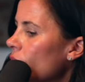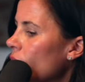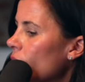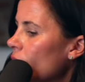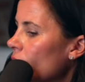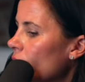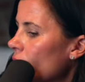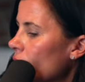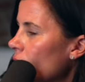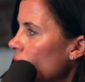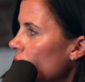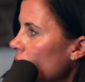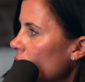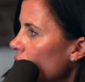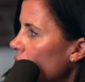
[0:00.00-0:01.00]

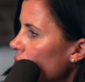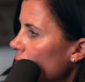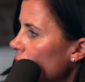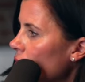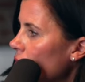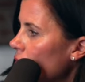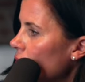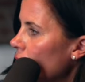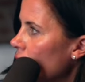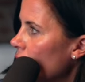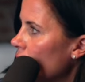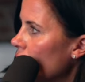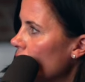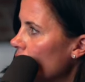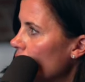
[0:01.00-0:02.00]

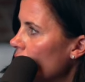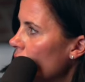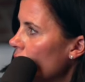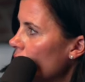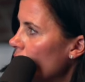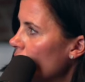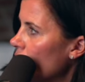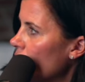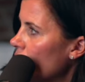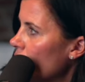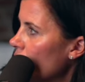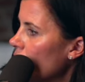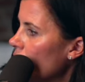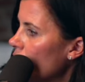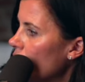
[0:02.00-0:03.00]

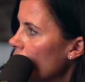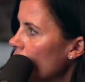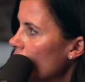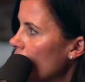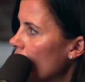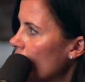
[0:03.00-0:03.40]
(not speaking)